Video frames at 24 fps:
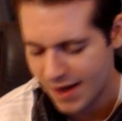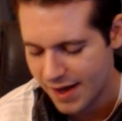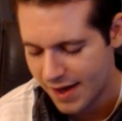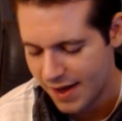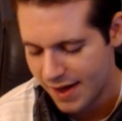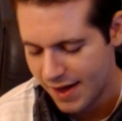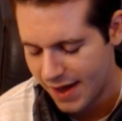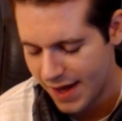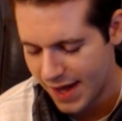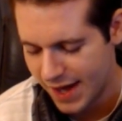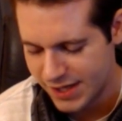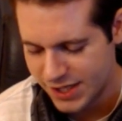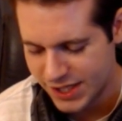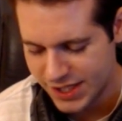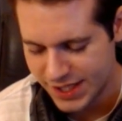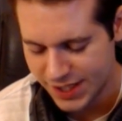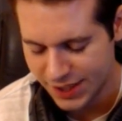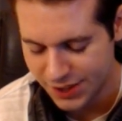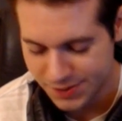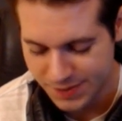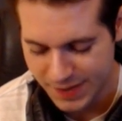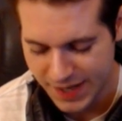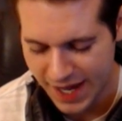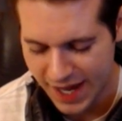And she
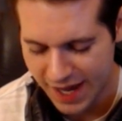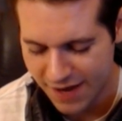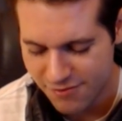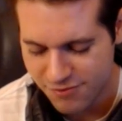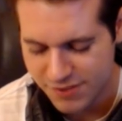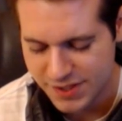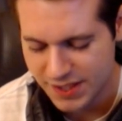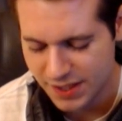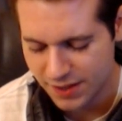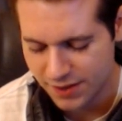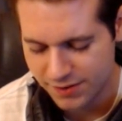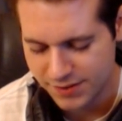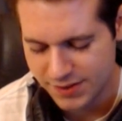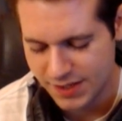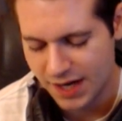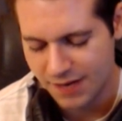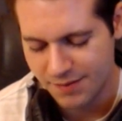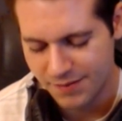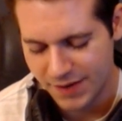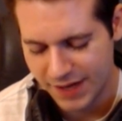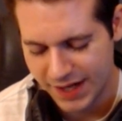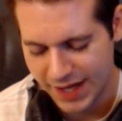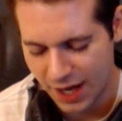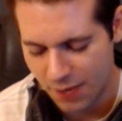tells me every single time
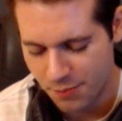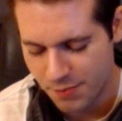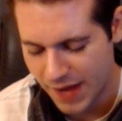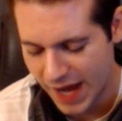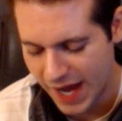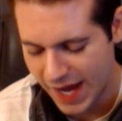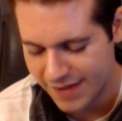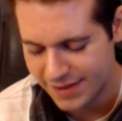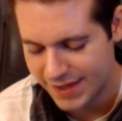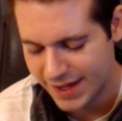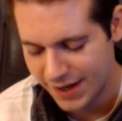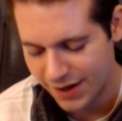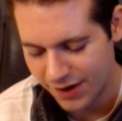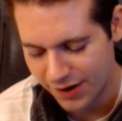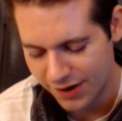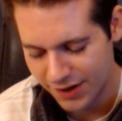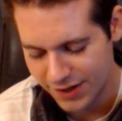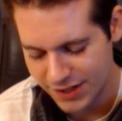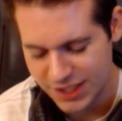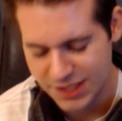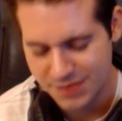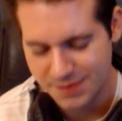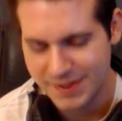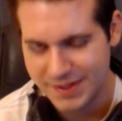like how bad they are, and
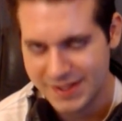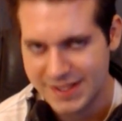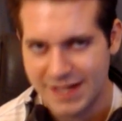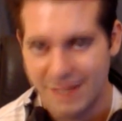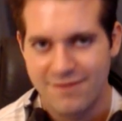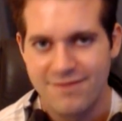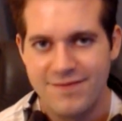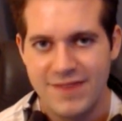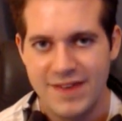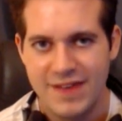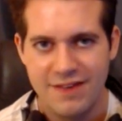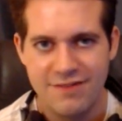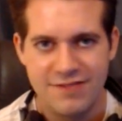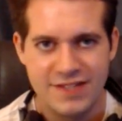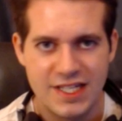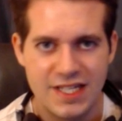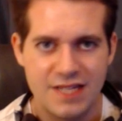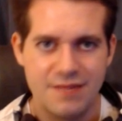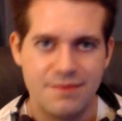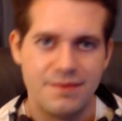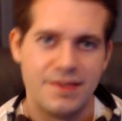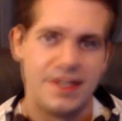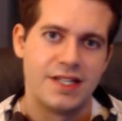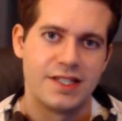she spends like
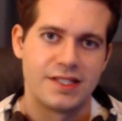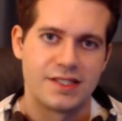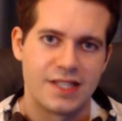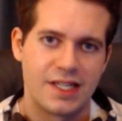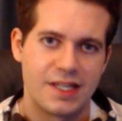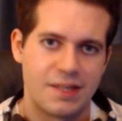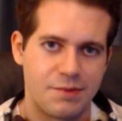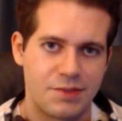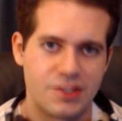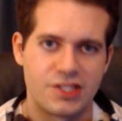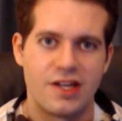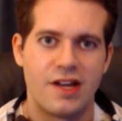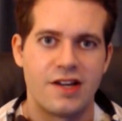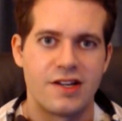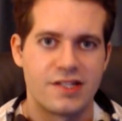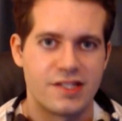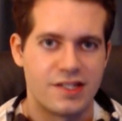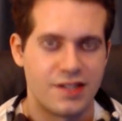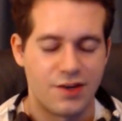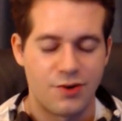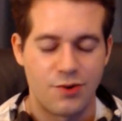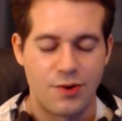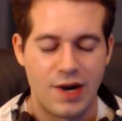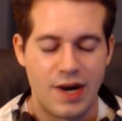15 minutes like massaging
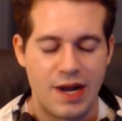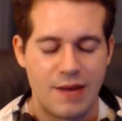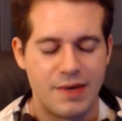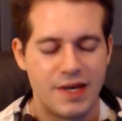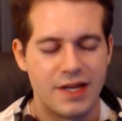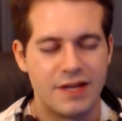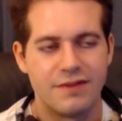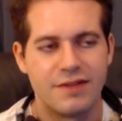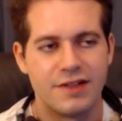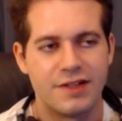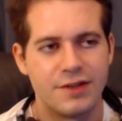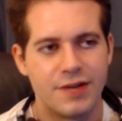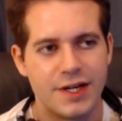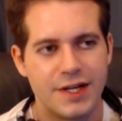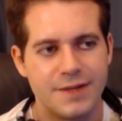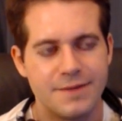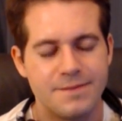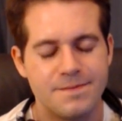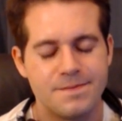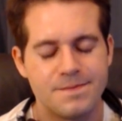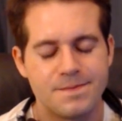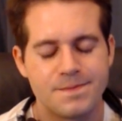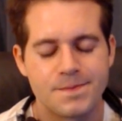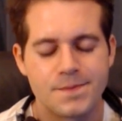the crap out of it, right?
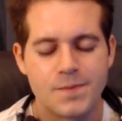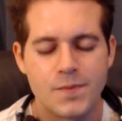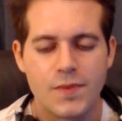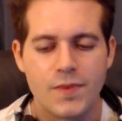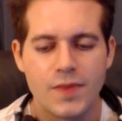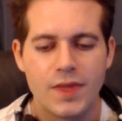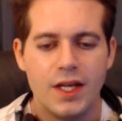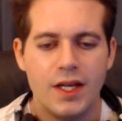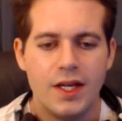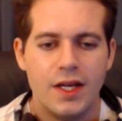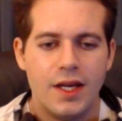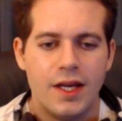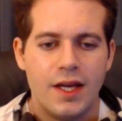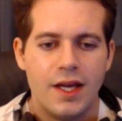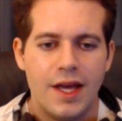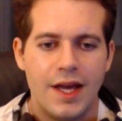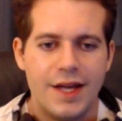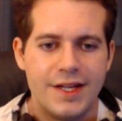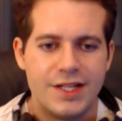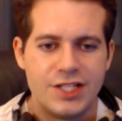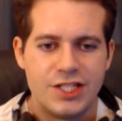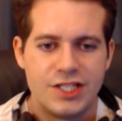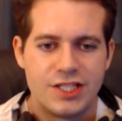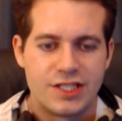
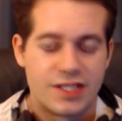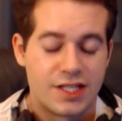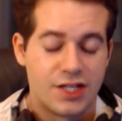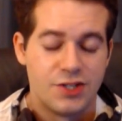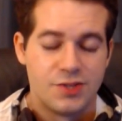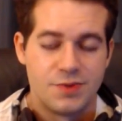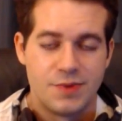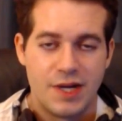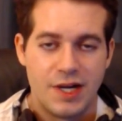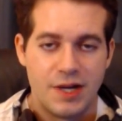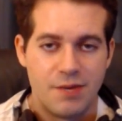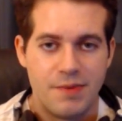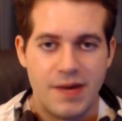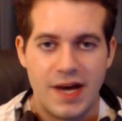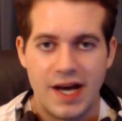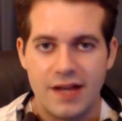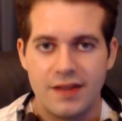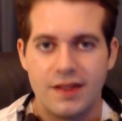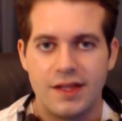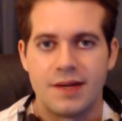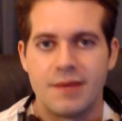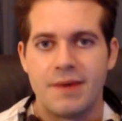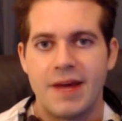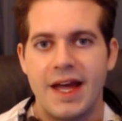And she just tells me how bad
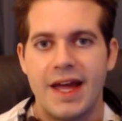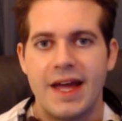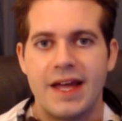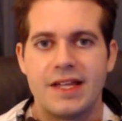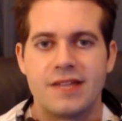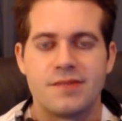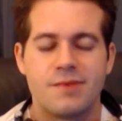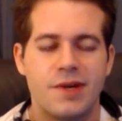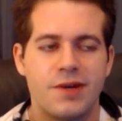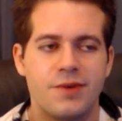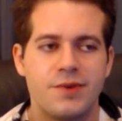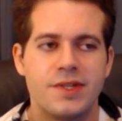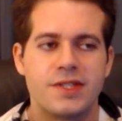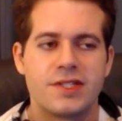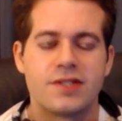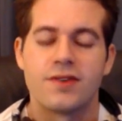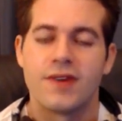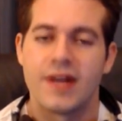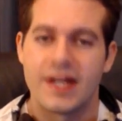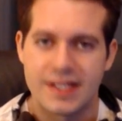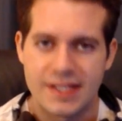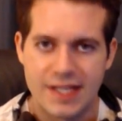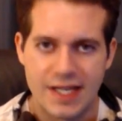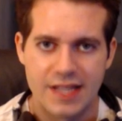like my hands and my wrists are
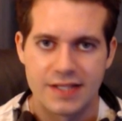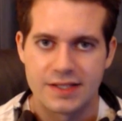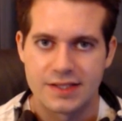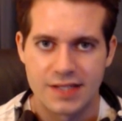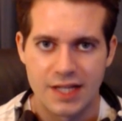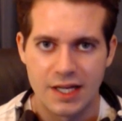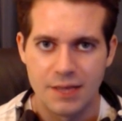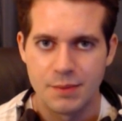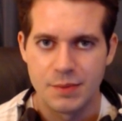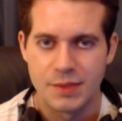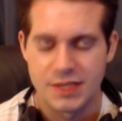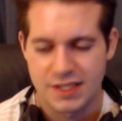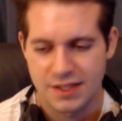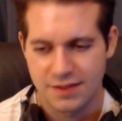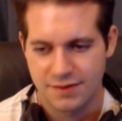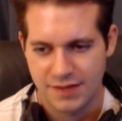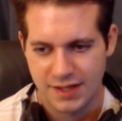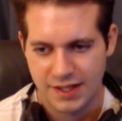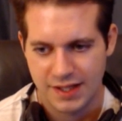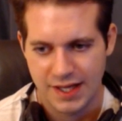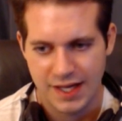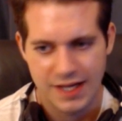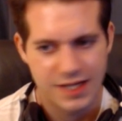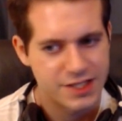like tensed up and stuff
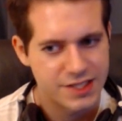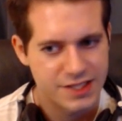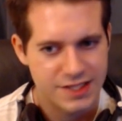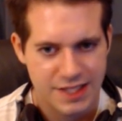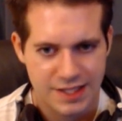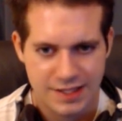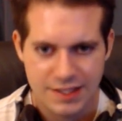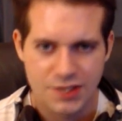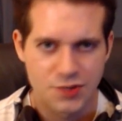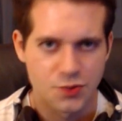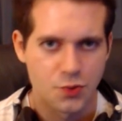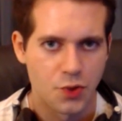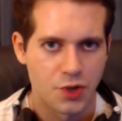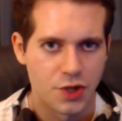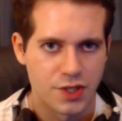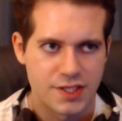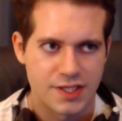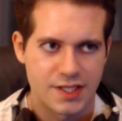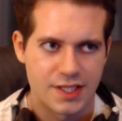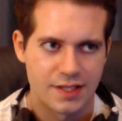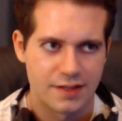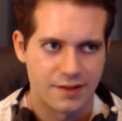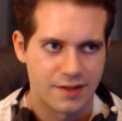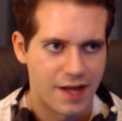like that. She says it's worse
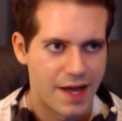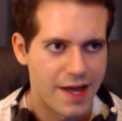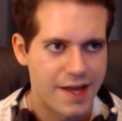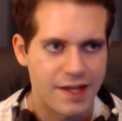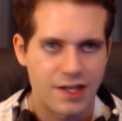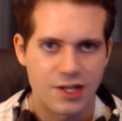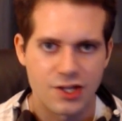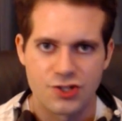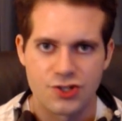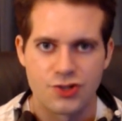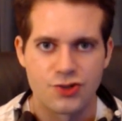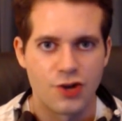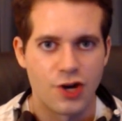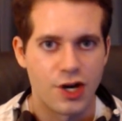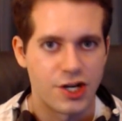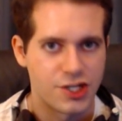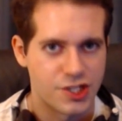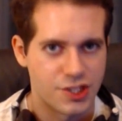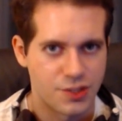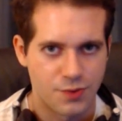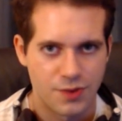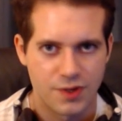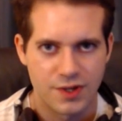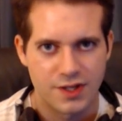than like
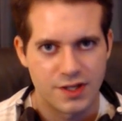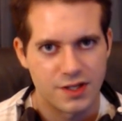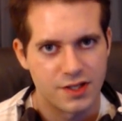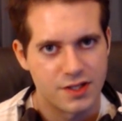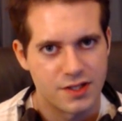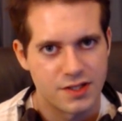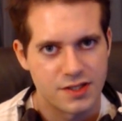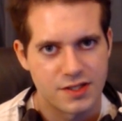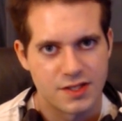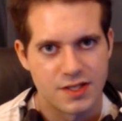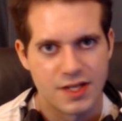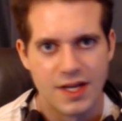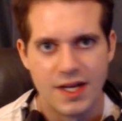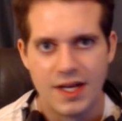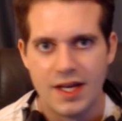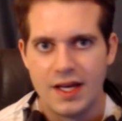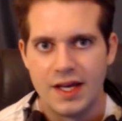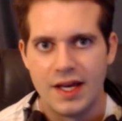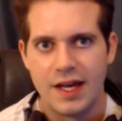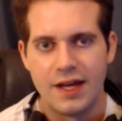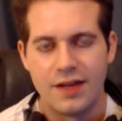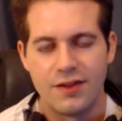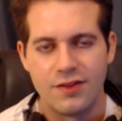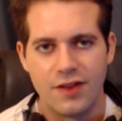construction workers
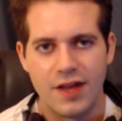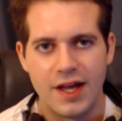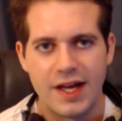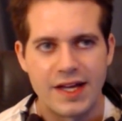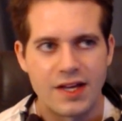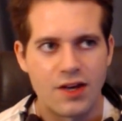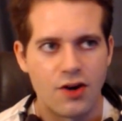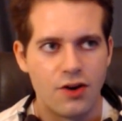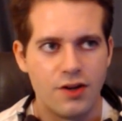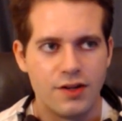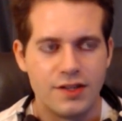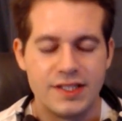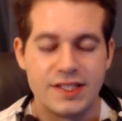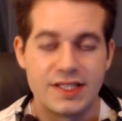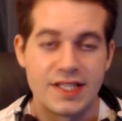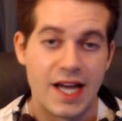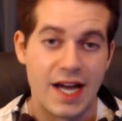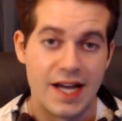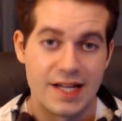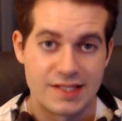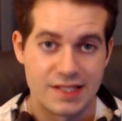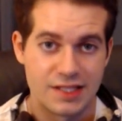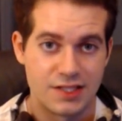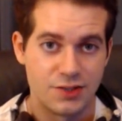and like all these
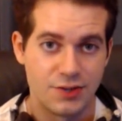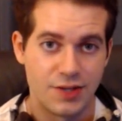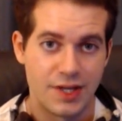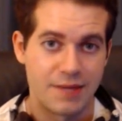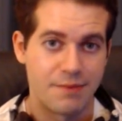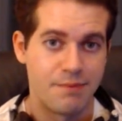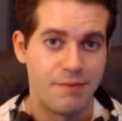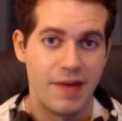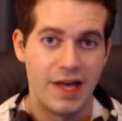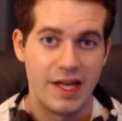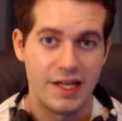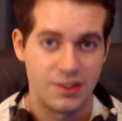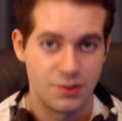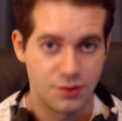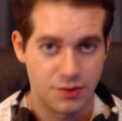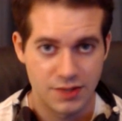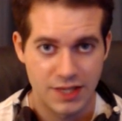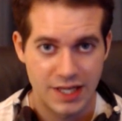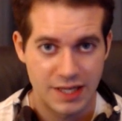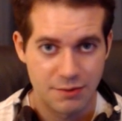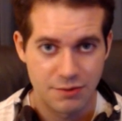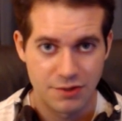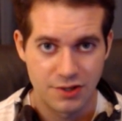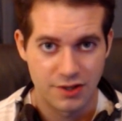guys that do like manual
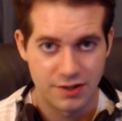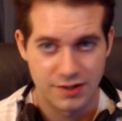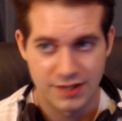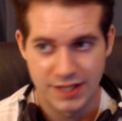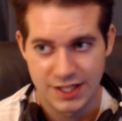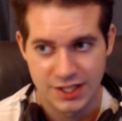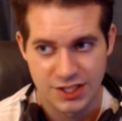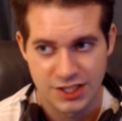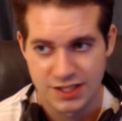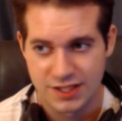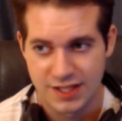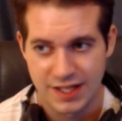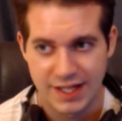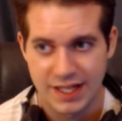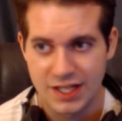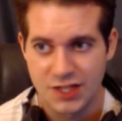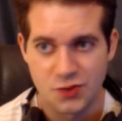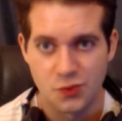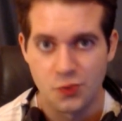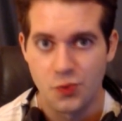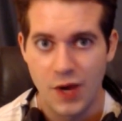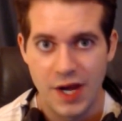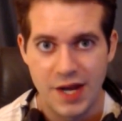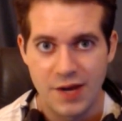labor all day. She's like, it's
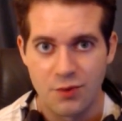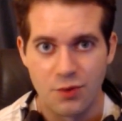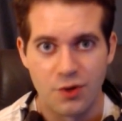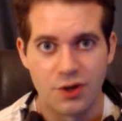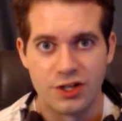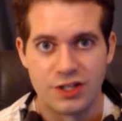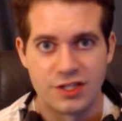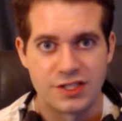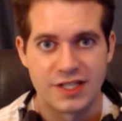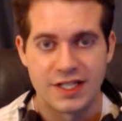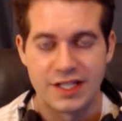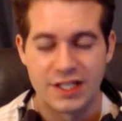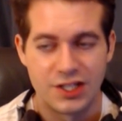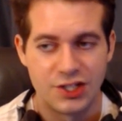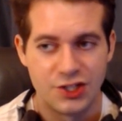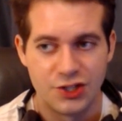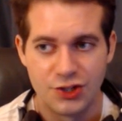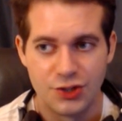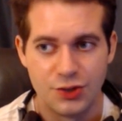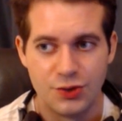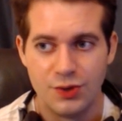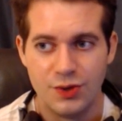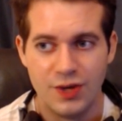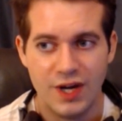way worse. Like
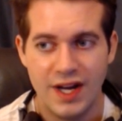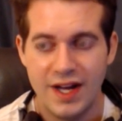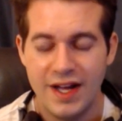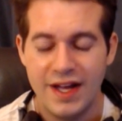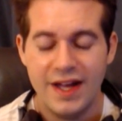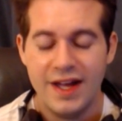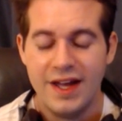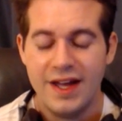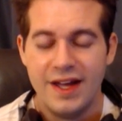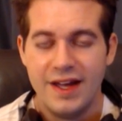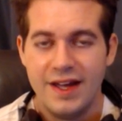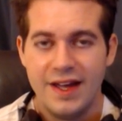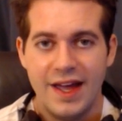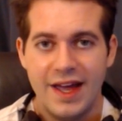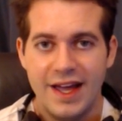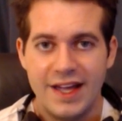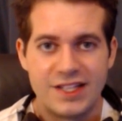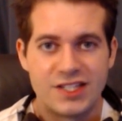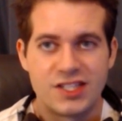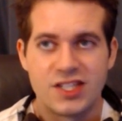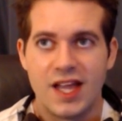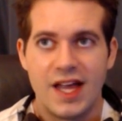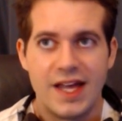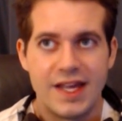
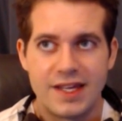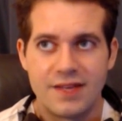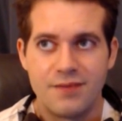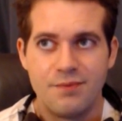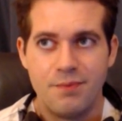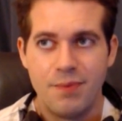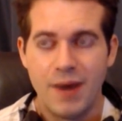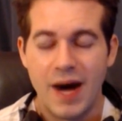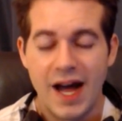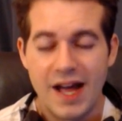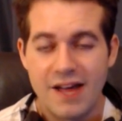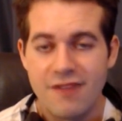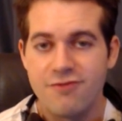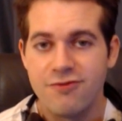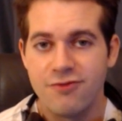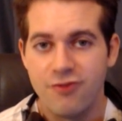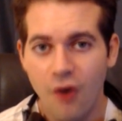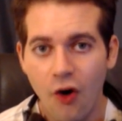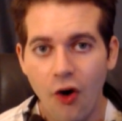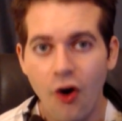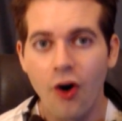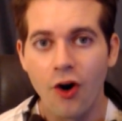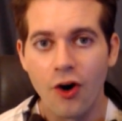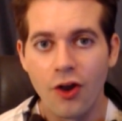it's like by
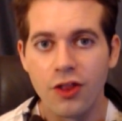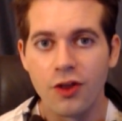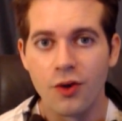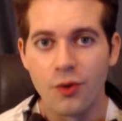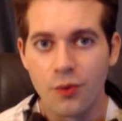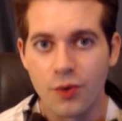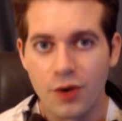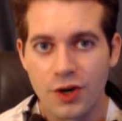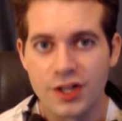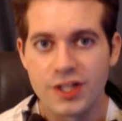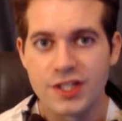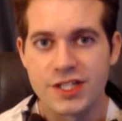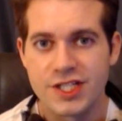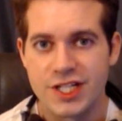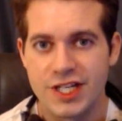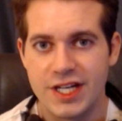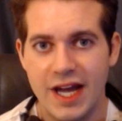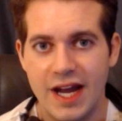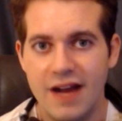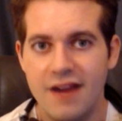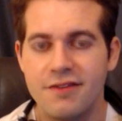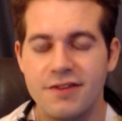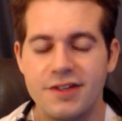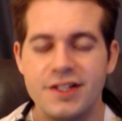far the worst she
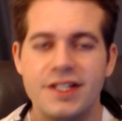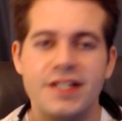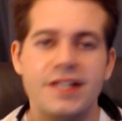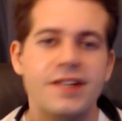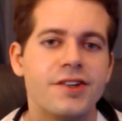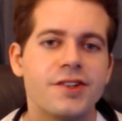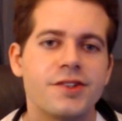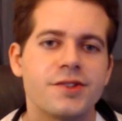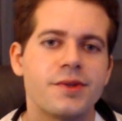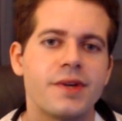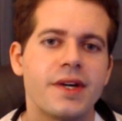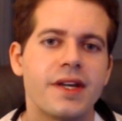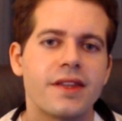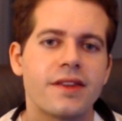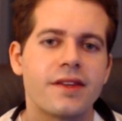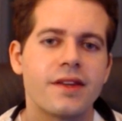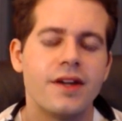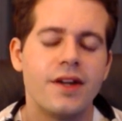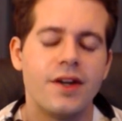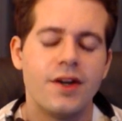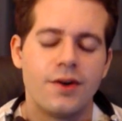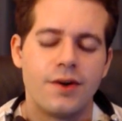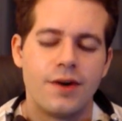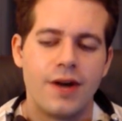ever deals with,
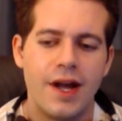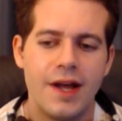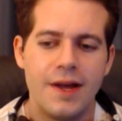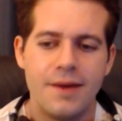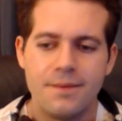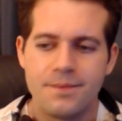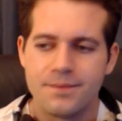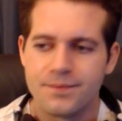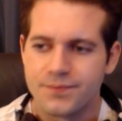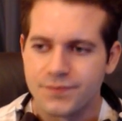right?